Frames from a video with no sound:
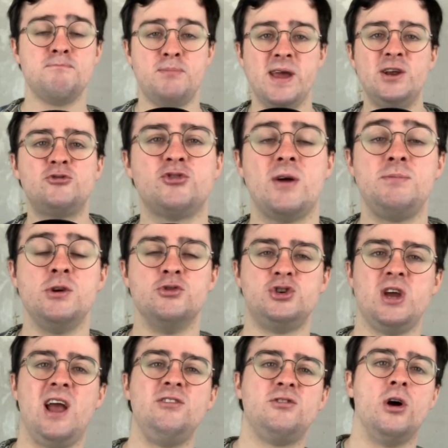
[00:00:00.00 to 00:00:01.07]
Big
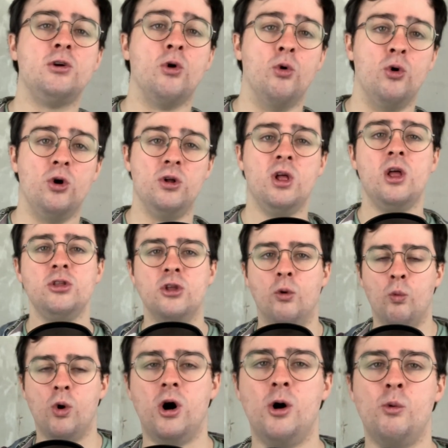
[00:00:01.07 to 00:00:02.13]
trebuchets are cool. The
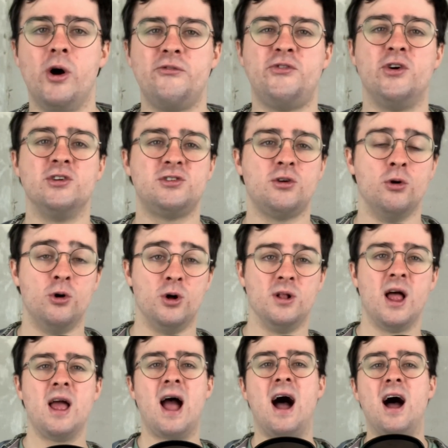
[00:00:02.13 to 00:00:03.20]
Warwolf was
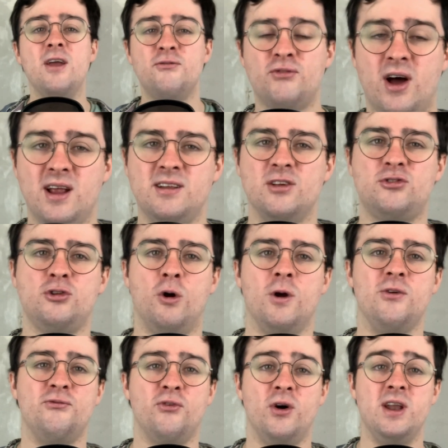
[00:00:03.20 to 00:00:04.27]
cool. I find this
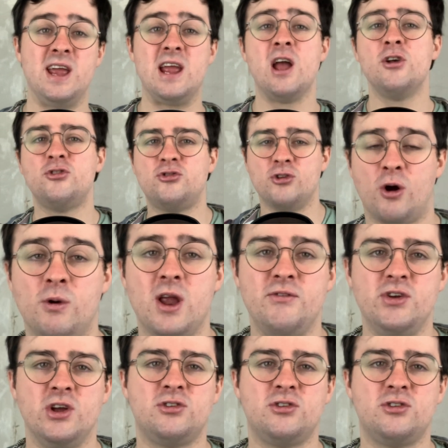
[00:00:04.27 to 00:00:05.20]
story funny. Sorry if